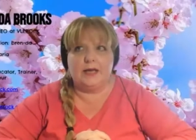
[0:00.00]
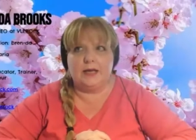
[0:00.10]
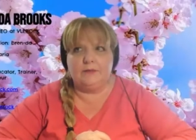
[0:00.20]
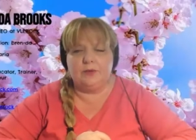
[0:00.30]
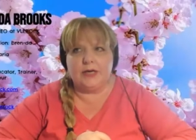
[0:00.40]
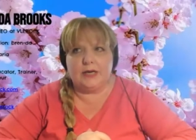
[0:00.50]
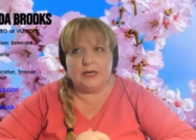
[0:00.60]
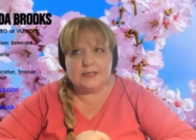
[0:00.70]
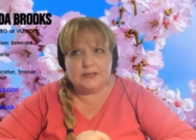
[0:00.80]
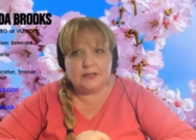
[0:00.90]
And what
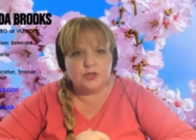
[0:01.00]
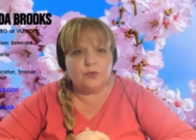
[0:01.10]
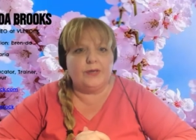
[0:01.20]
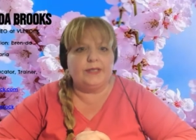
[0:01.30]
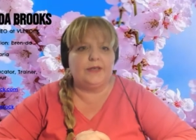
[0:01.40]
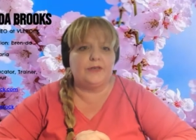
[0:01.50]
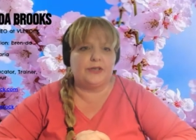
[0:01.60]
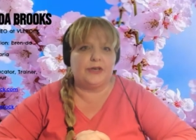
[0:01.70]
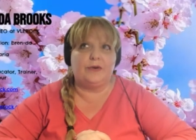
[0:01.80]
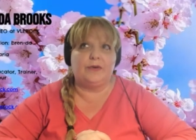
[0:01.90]
I saw 20 years
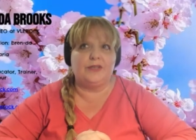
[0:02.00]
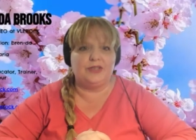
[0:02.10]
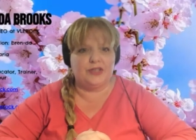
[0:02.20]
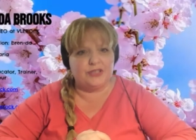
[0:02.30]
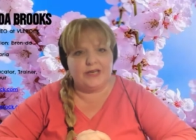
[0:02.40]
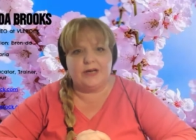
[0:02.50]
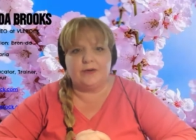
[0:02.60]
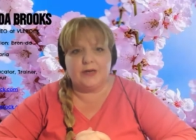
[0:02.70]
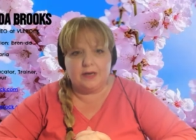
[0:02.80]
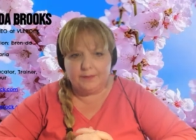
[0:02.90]
ago is just now
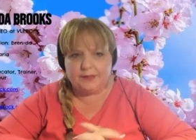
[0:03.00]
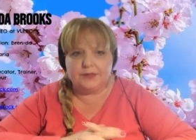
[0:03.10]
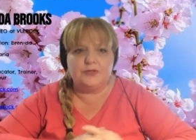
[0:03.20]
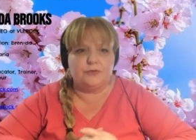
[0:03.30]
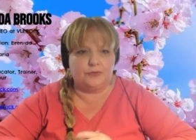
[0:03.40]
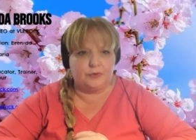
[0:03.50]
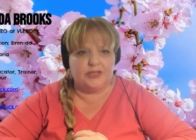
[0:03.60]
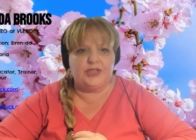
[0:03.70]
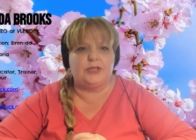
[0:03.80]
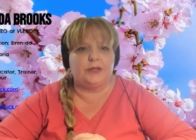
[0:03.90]
coming to
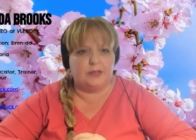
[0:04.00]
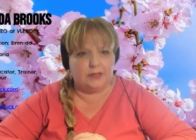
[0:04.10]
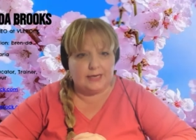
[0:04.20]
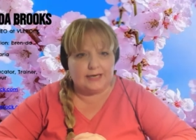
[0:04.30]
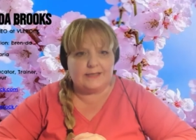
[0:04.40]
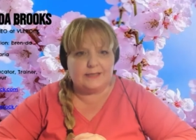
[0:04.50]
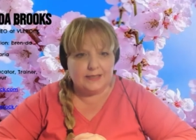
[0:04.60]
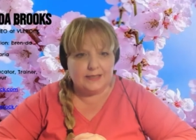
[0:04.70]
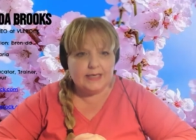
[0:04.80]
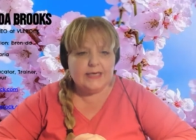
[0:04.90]
fruition in the class.
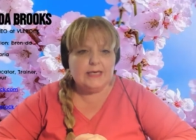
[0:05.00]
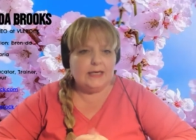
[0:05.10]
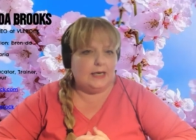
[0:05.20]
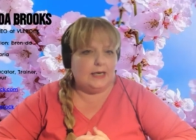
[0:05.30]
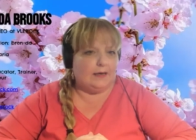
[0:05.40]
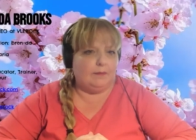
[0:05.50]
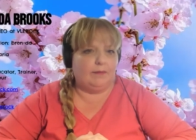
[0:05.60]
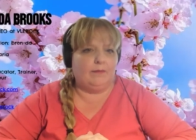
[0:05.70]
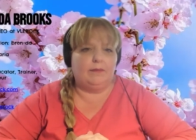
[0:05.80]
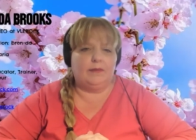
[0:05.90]

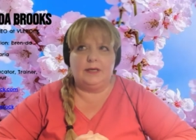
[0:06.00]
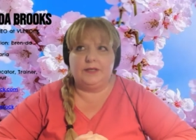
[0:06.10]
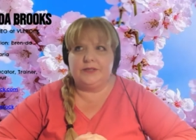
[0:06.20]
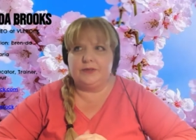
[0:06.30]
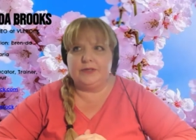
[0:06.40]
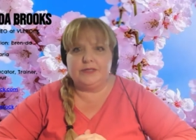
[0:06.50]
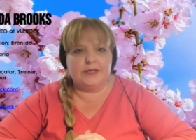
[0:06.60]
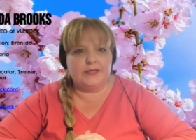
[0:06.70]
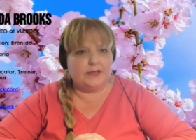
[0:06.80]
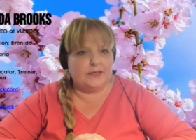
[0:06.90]
Um, as soon as
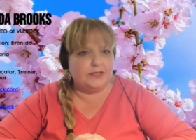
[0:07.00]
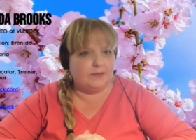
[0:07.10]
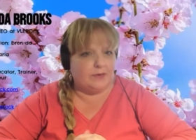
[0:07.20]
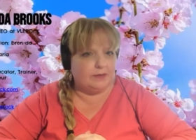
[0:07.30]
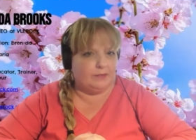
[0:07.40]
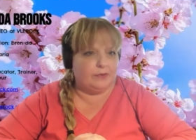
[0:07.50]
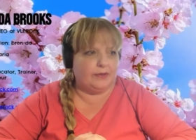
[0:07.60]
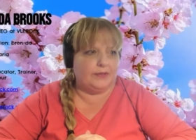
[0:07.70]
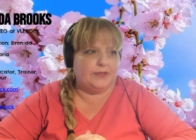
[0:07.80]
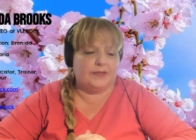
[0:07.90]
I saw smart
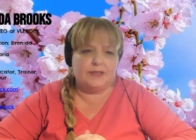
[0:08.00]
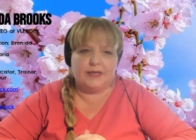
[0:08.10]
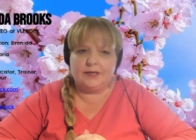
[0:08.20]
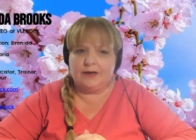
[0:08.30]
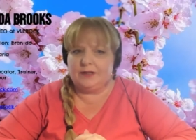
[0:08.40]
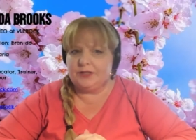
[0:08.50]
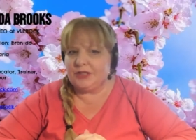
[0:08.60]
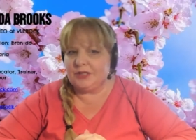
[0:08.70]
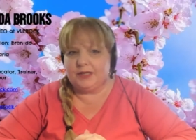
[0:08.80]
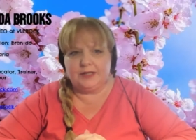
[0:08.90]
boards, the
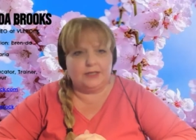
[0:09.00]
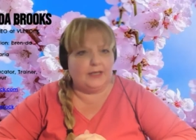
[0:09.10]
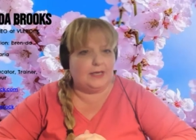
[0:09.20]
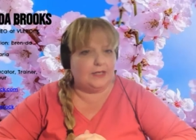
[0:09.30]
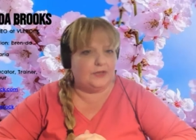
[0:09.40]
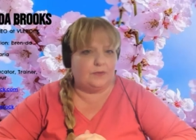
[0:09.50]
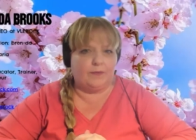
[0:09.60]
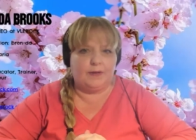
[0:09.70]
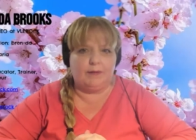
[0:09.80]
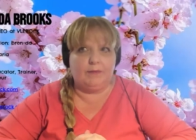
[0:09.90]
technology hitting the classroom,
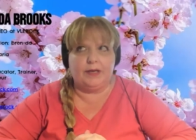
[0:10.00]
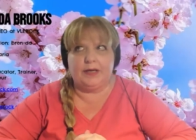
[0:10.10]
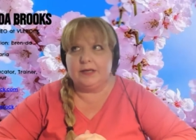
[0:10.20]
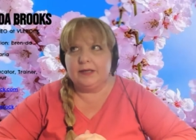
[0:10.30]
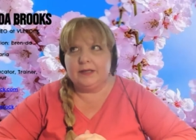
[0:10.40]
and I'm like,